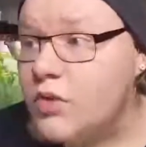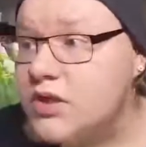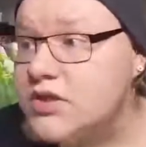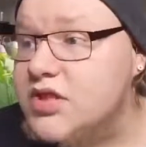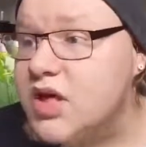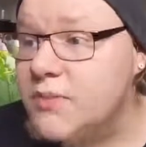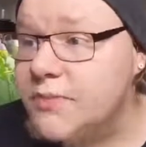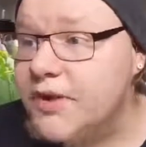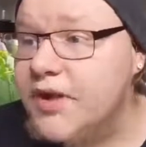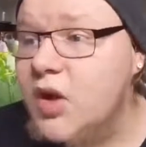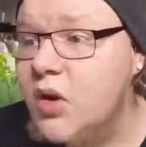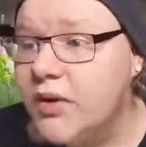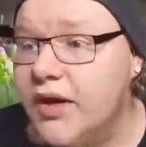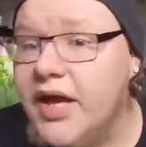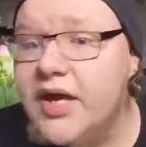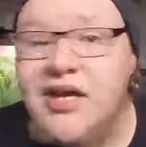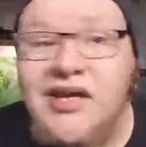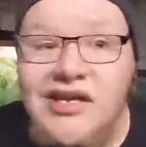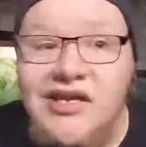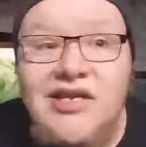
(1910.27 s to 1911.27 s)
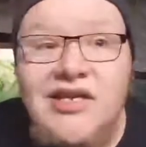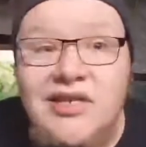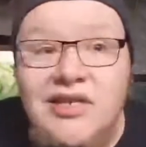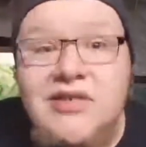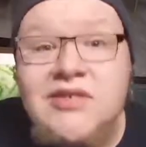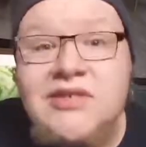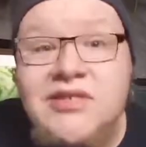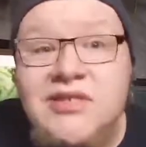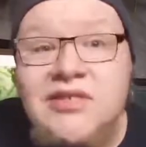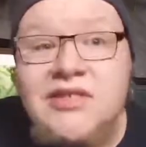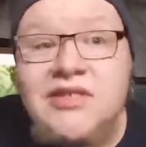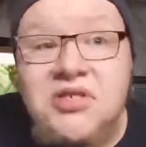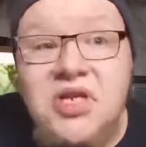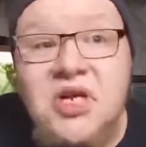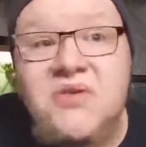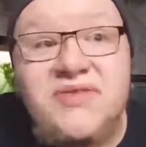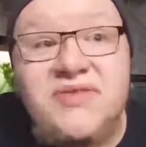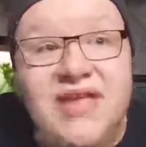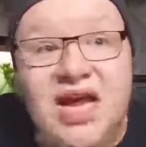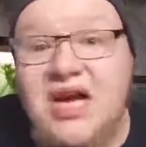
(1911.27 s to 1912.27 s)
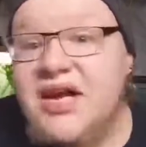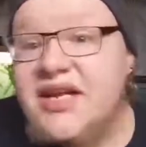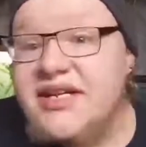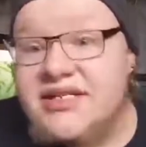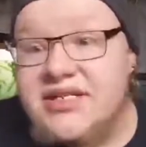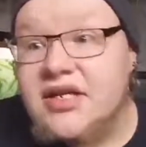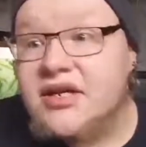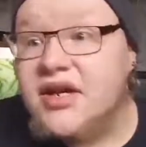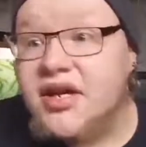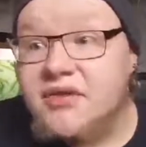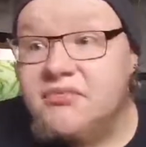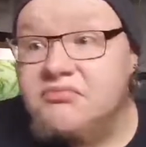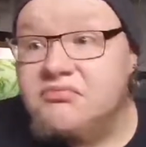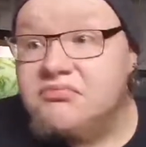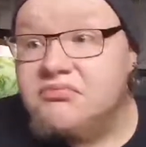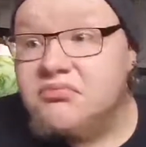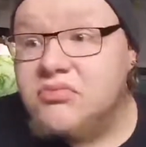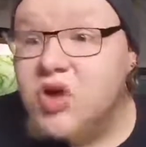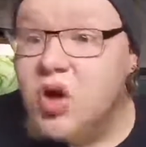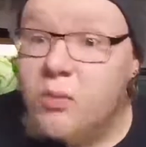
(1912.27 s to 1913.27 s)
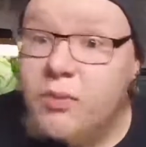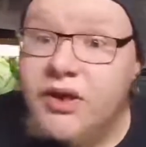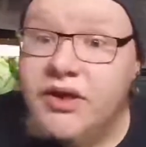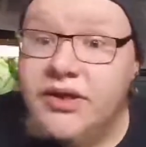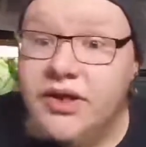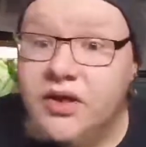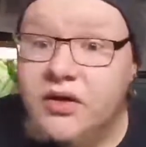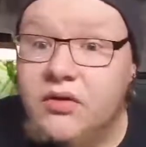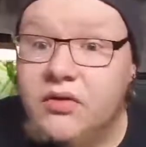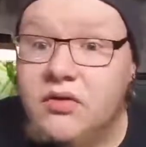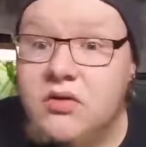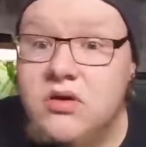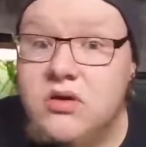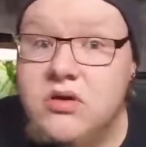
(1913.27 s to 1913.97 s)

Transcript: So I'm thinking, okay, you know, Saturday, Sunday, no big deal.